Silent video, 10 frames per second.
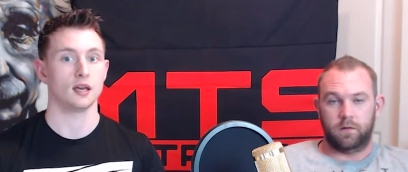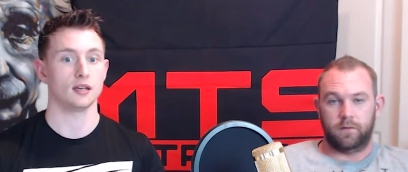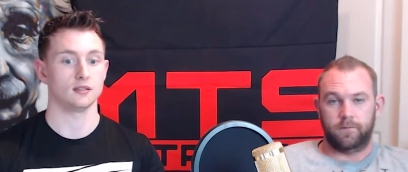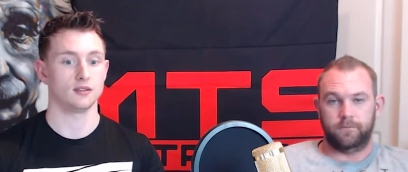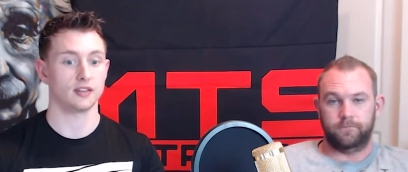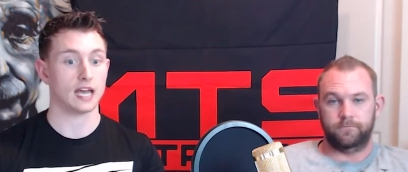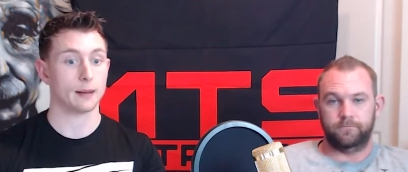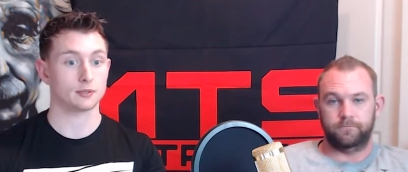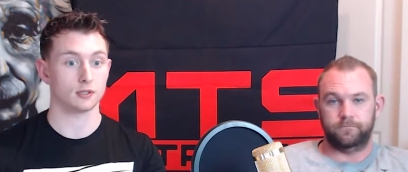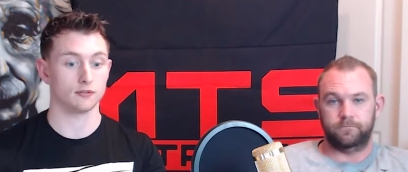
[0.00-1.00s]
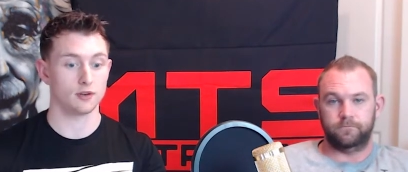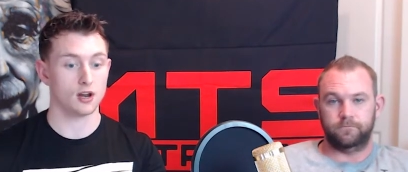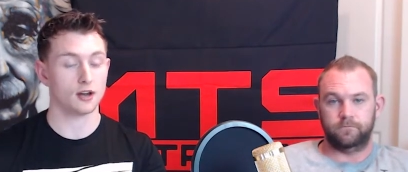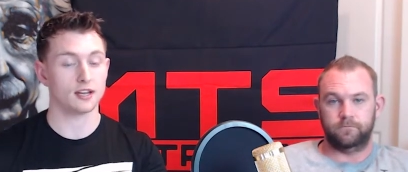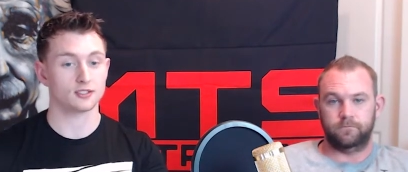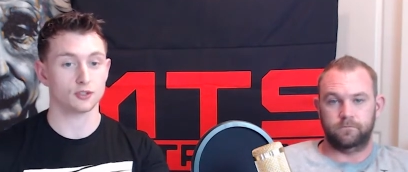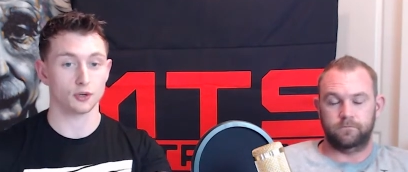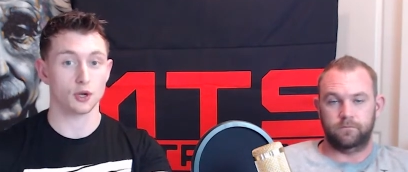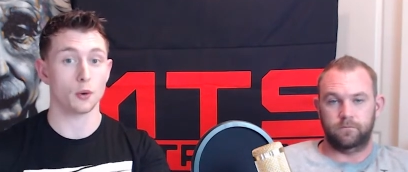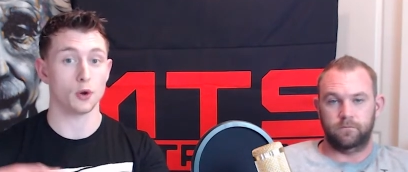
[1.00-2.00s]
Speaker 1: is the gaps of not
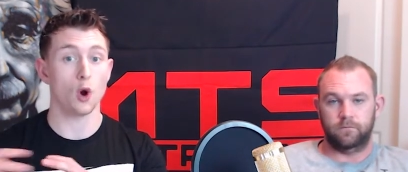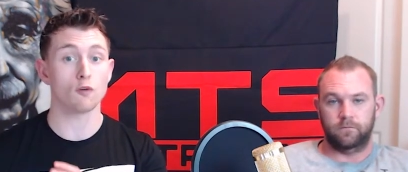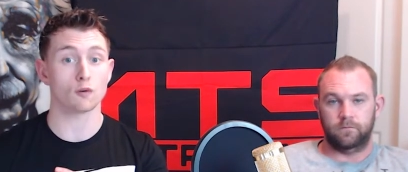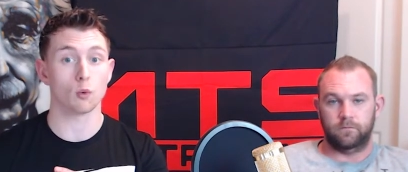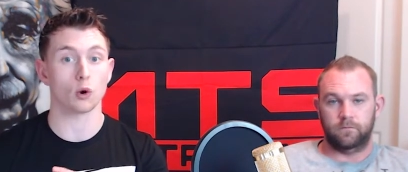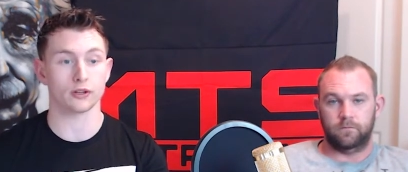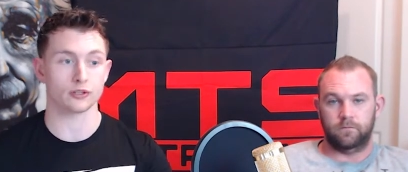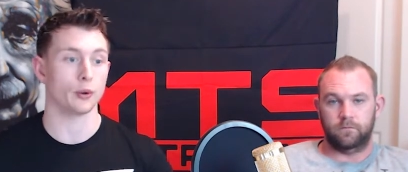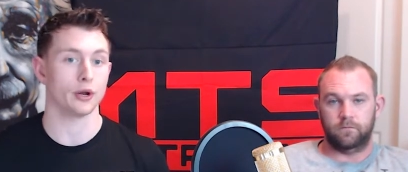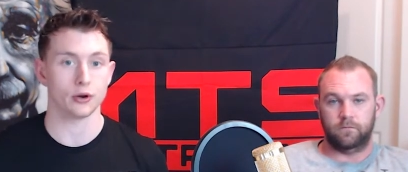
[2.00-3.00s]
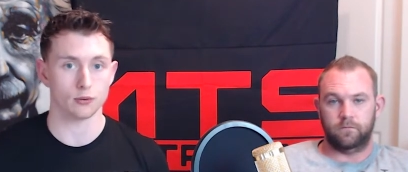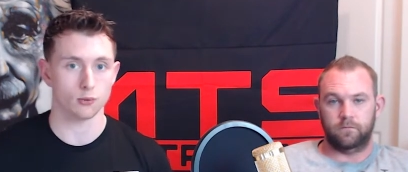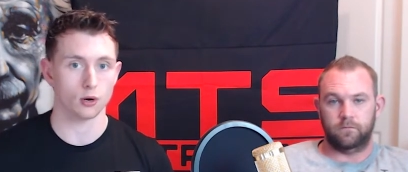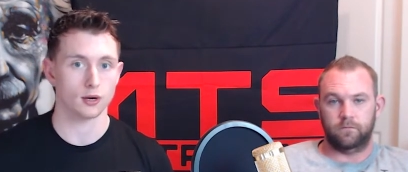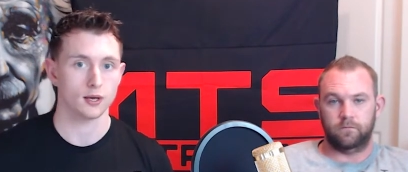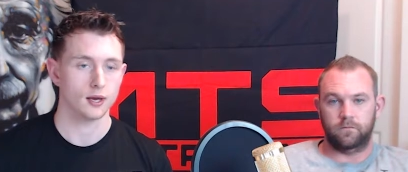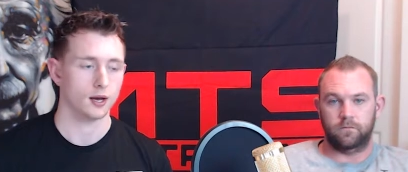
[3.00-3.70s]
necessarily going overboard is going underboard.